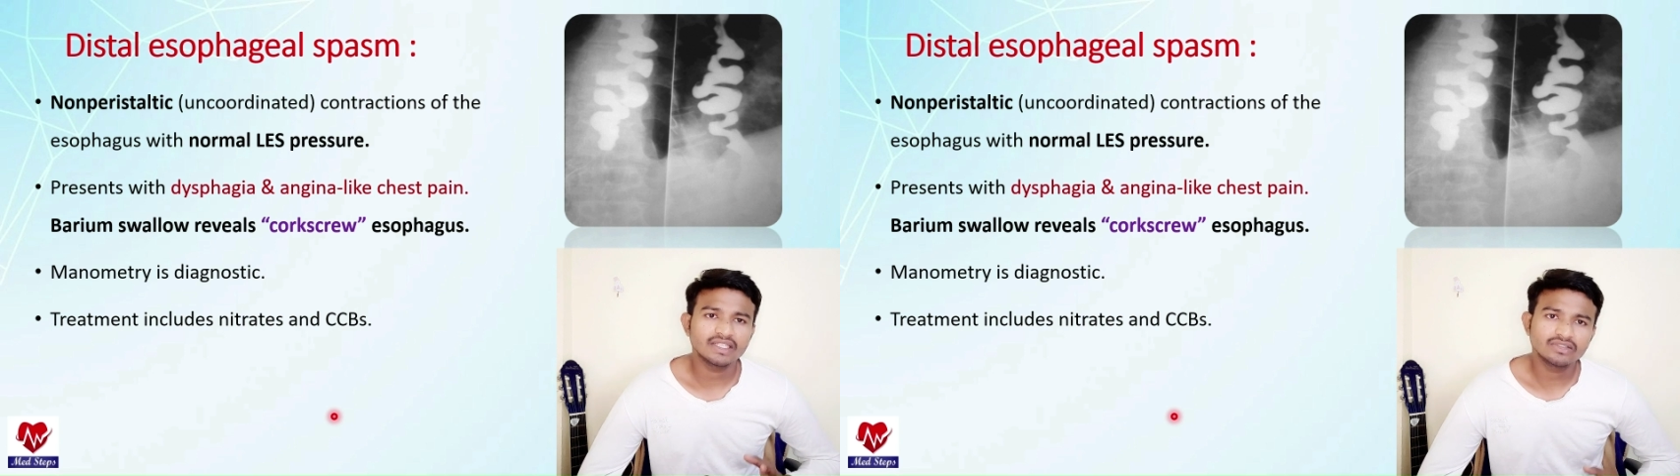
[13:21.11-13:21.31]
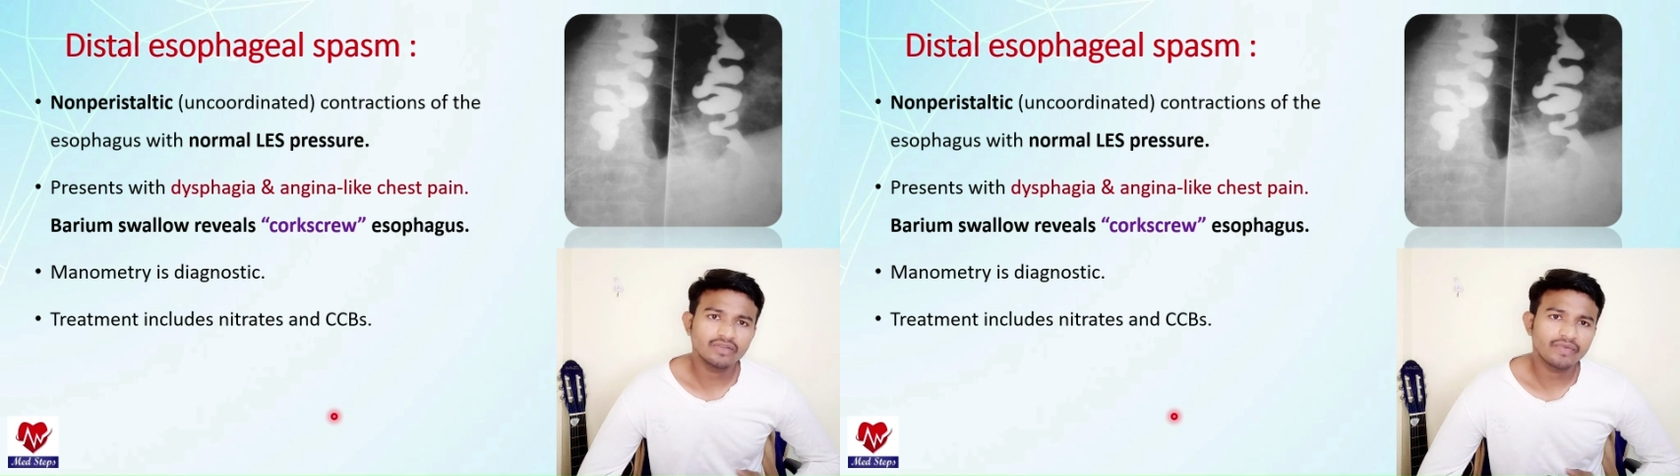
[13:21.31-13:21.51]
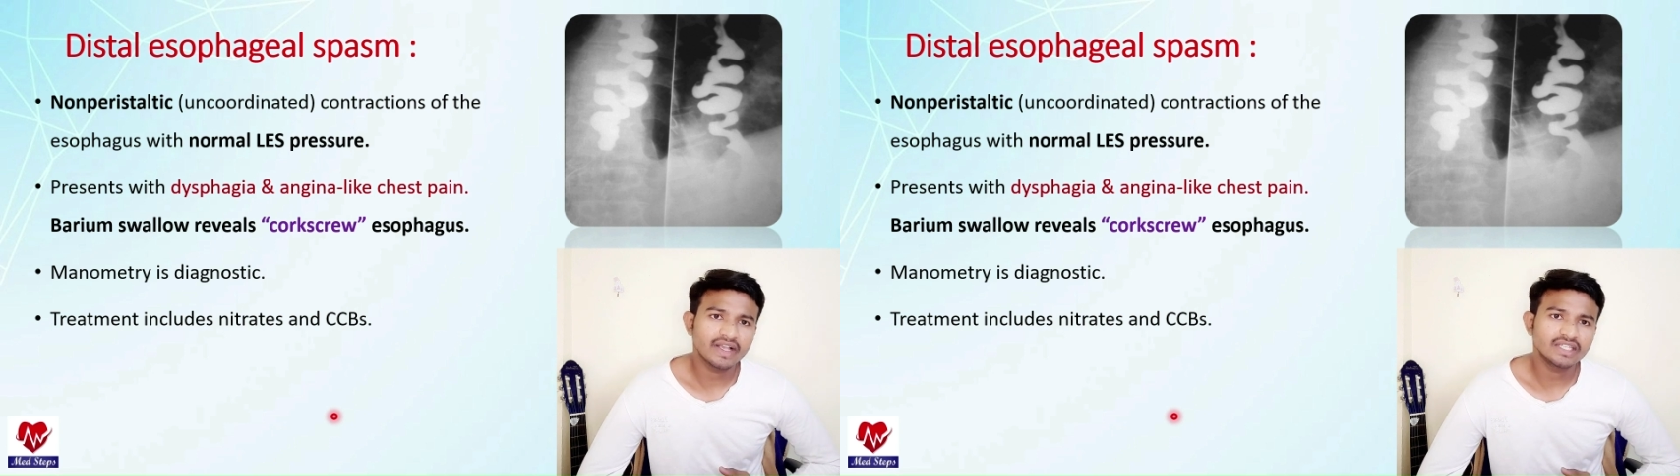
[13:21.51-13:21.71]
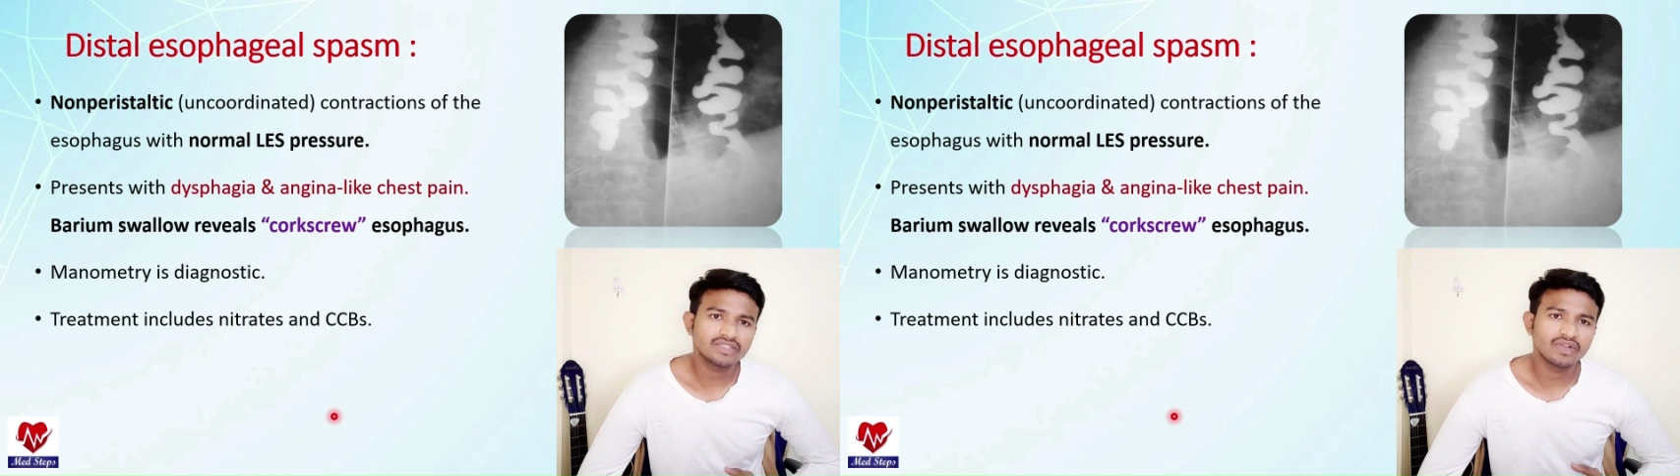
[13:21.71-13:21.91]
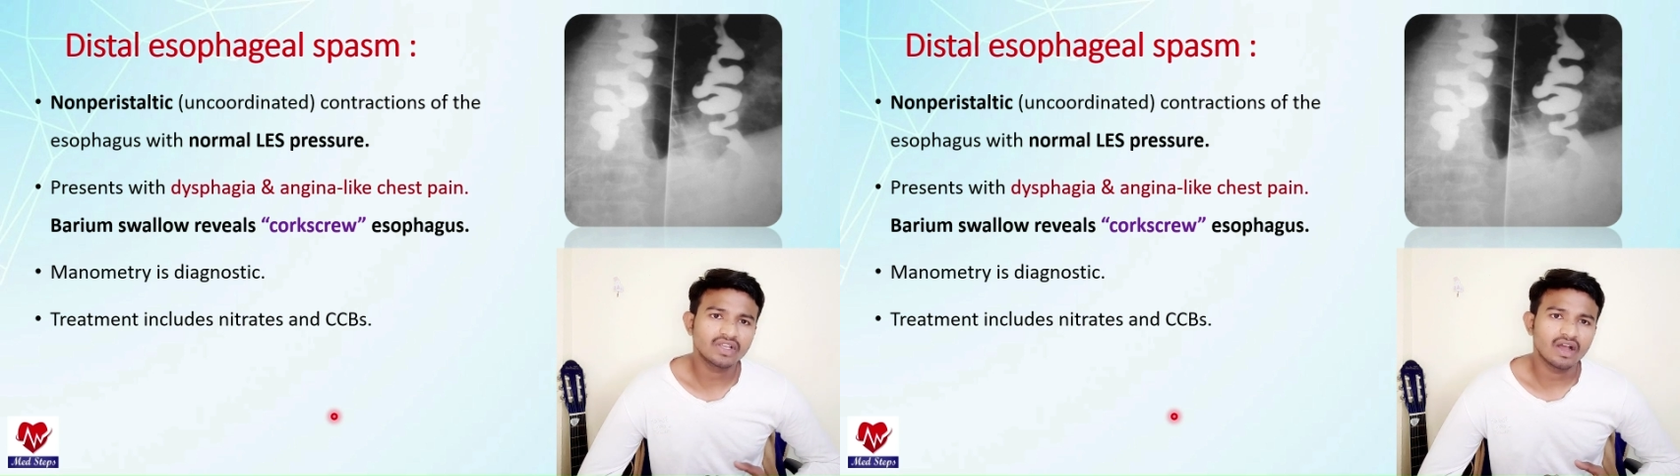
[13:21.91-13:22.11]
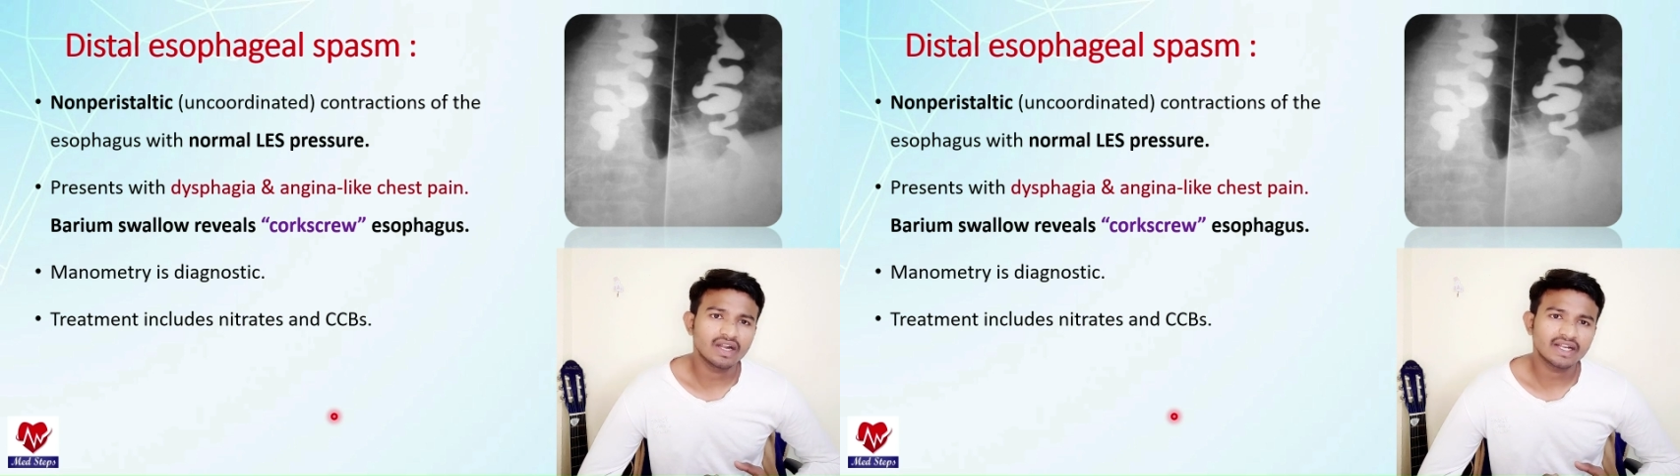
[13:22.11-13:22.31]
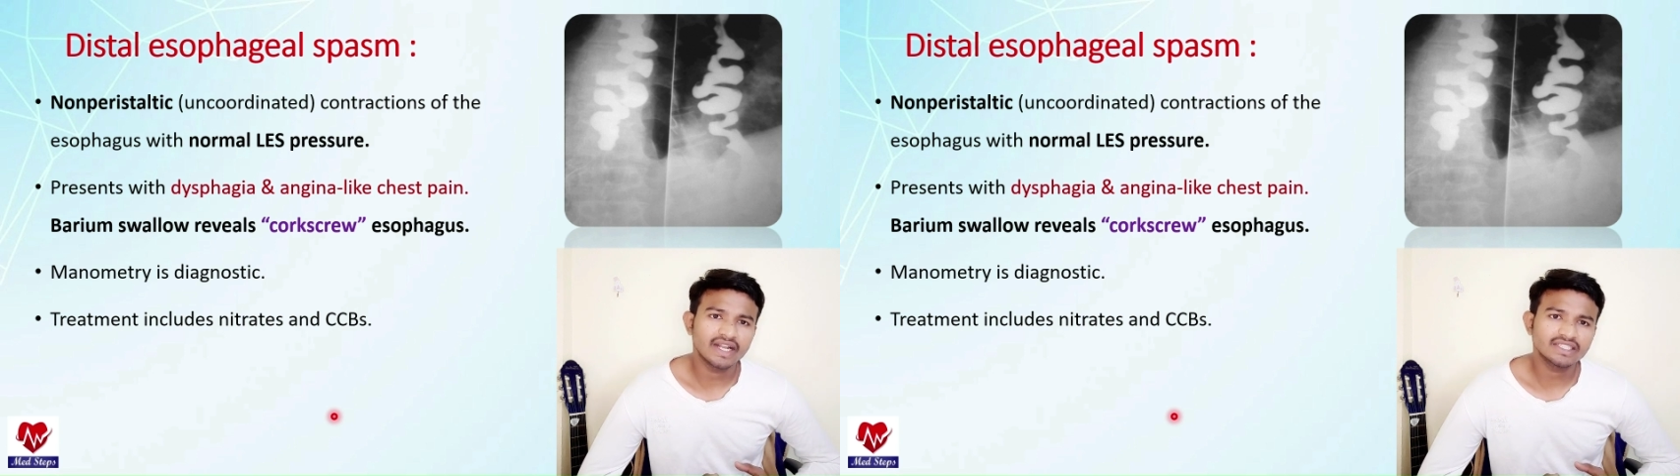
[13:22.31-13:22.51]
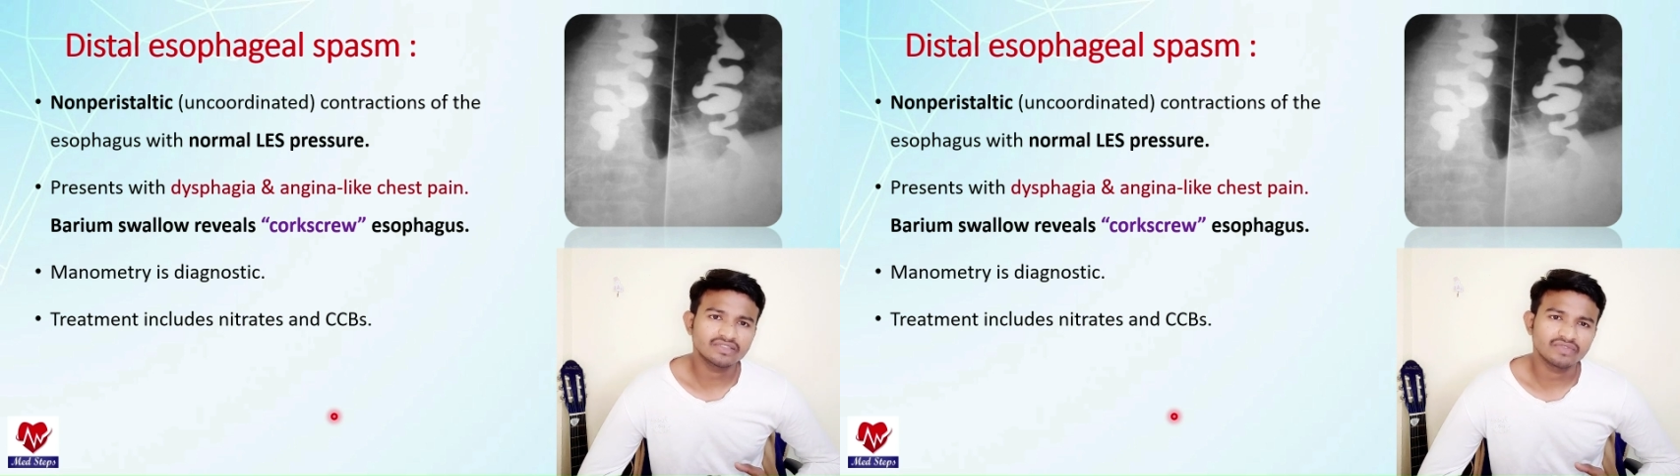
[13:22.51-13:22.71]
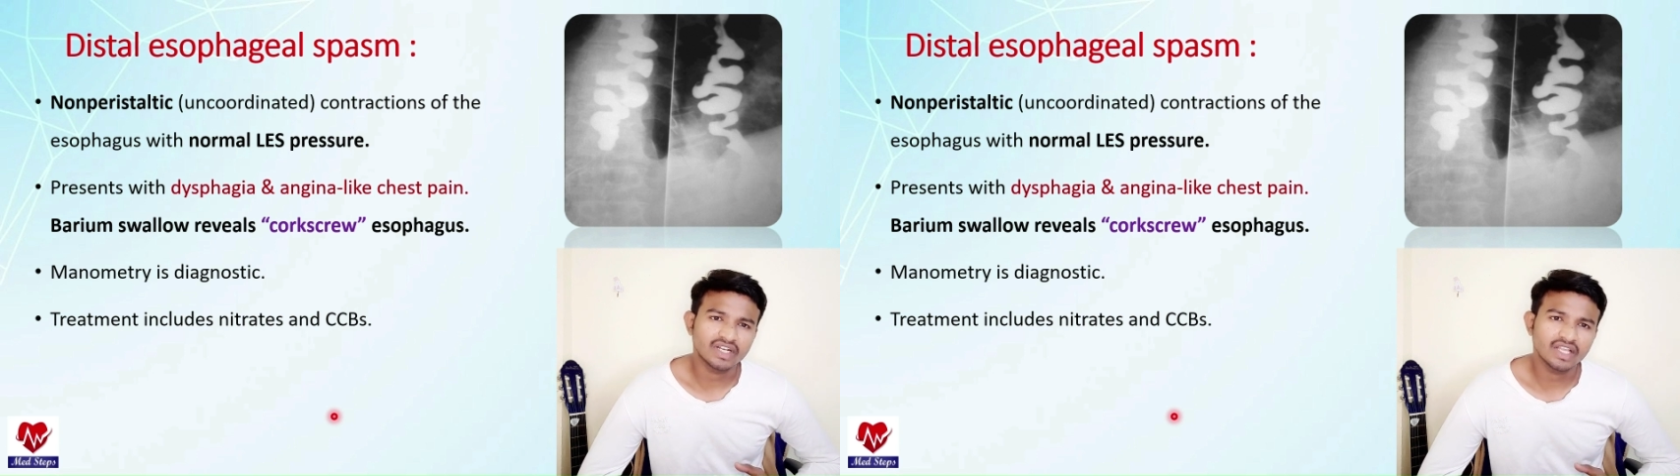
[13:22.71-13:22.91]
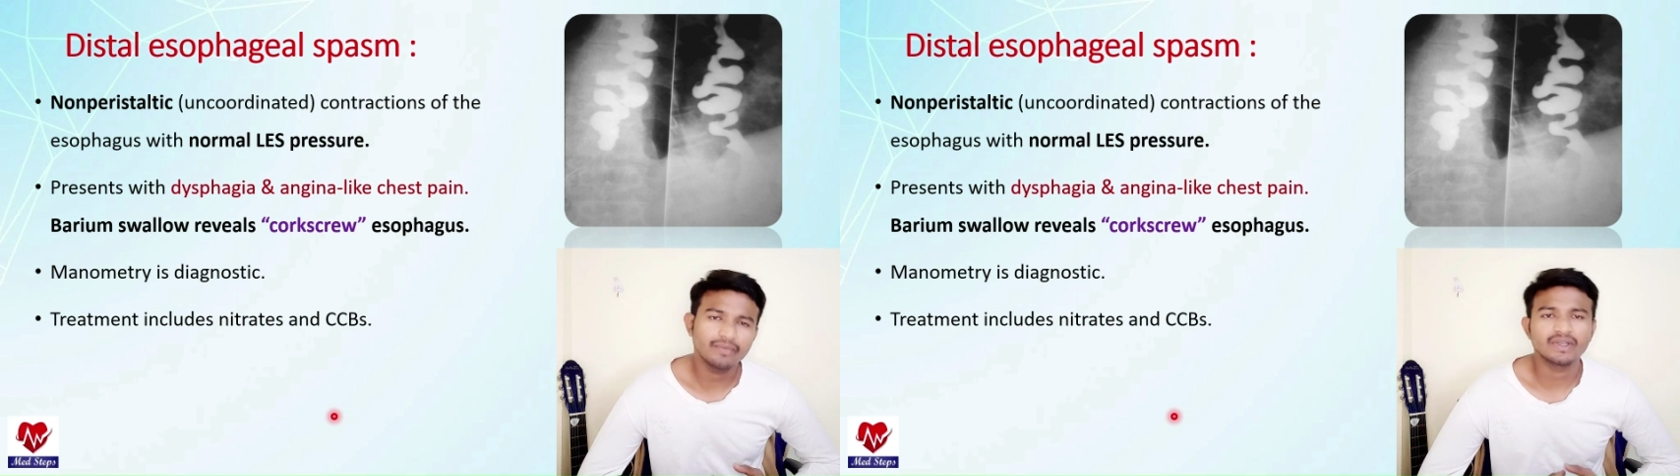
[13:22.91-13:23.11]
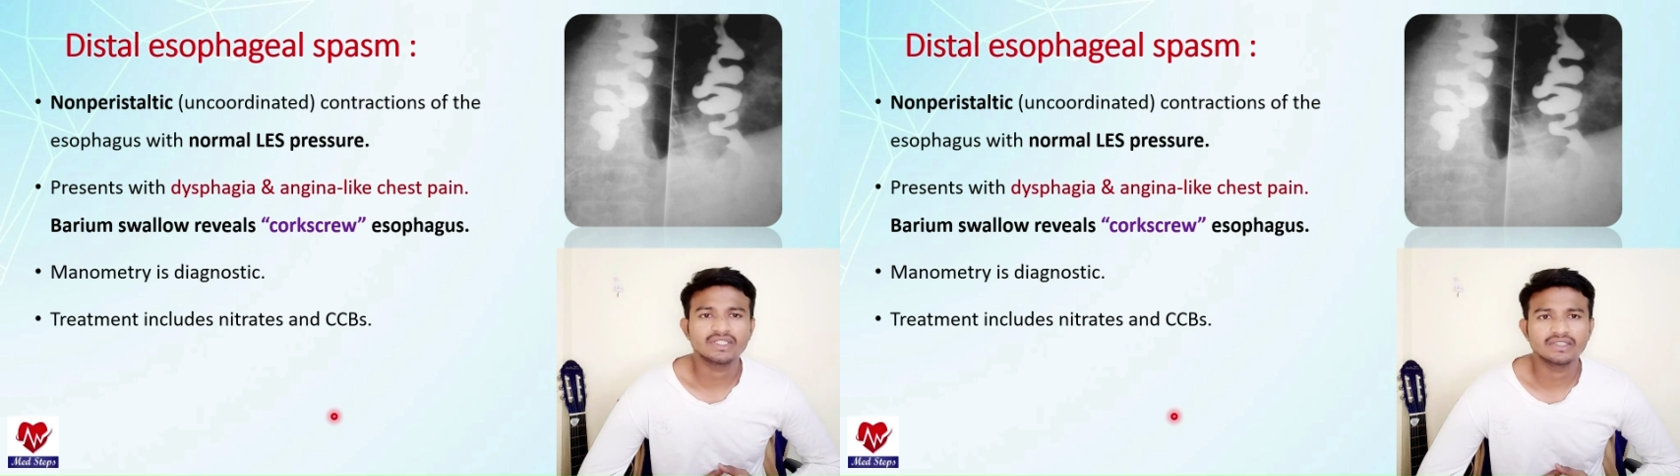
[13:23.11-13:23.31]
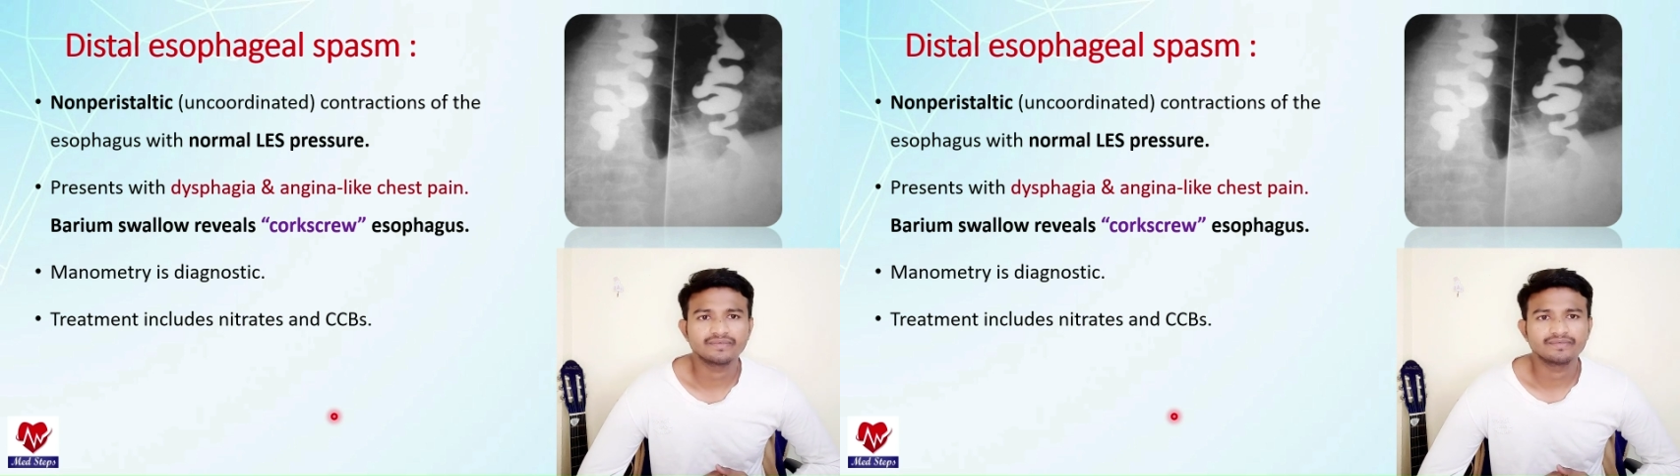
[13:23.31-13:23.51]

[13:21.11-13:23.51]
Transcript: esophagus will contract very much.